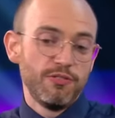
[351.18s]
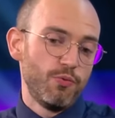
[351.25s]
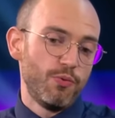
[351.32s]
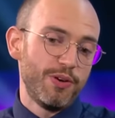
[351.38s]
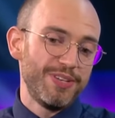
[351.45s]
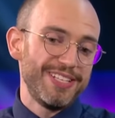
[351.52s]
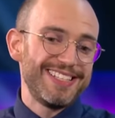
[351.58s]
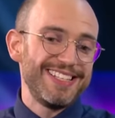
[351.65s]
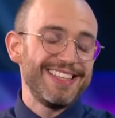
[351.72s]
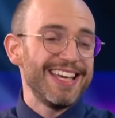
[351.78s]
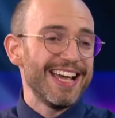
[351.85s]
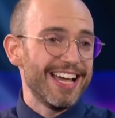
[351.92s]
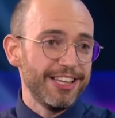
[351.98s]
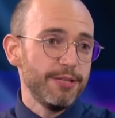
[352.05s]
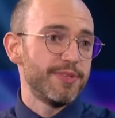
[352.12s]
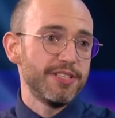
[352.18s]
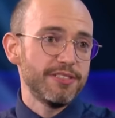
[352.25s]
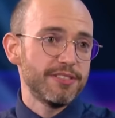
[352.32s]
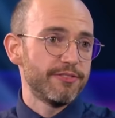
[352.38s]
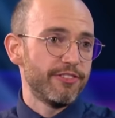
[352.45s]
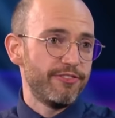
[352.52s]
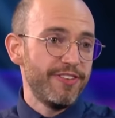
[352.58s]
when we see the
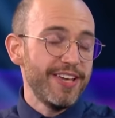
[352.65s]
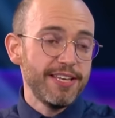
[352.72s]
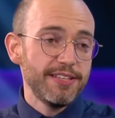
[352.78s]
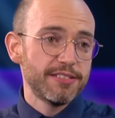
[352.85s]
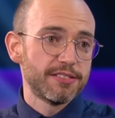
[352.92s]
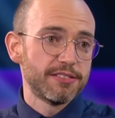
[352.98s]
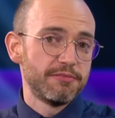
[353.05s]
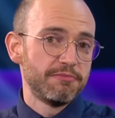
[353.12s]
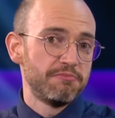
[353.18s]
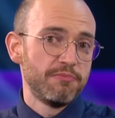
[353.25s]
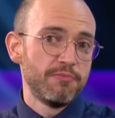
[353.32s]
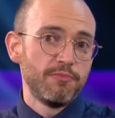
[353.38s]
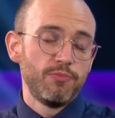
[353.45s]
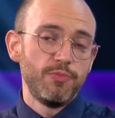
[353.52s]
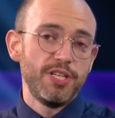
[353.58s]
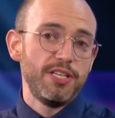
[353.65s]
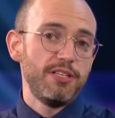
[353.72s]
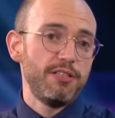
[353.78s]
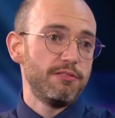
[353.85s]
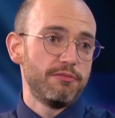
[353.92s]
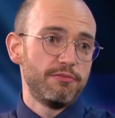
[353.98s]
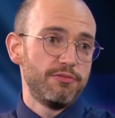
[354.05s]
elements of a face,
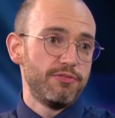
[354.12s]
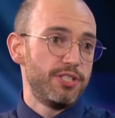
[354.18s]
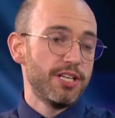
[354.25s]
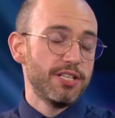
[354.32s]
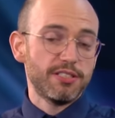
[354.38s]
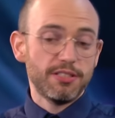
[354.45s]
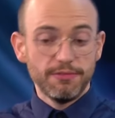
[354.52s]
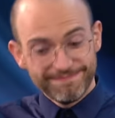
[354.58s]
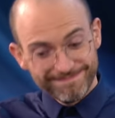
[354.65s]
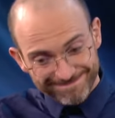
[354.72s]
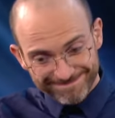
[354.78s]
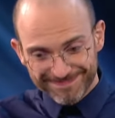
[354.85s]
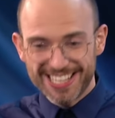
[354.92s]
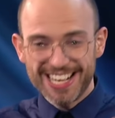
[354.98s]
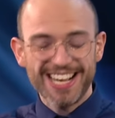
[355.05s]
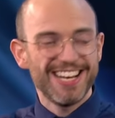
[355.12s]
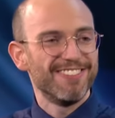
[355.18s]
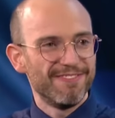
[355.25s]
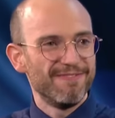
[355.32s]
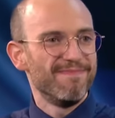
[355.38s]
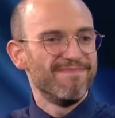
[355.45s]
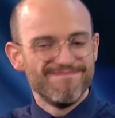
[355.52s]
we just kind
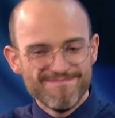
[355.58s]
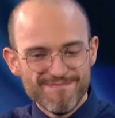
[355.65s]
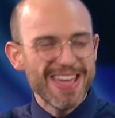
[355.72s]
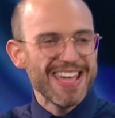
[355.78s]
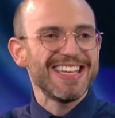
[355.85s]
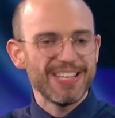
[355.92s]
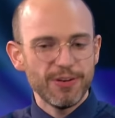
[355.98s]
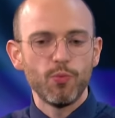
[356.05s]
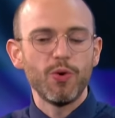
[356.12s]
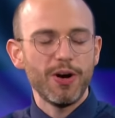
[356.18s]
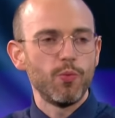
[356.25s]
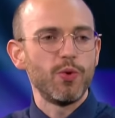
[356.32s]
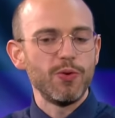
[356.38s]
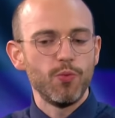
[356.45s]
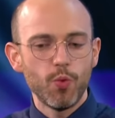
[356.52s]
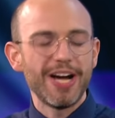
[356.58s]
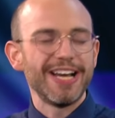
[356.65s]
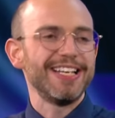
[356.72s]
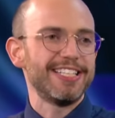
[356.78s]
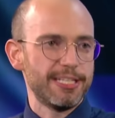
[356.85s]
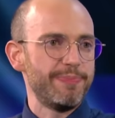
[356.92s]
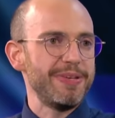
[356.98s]
of make it what we want
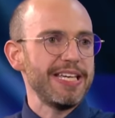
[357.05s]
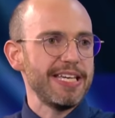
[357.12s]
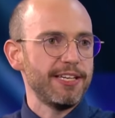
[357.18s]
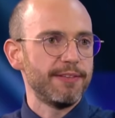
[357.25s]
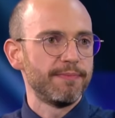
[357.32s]
it to be.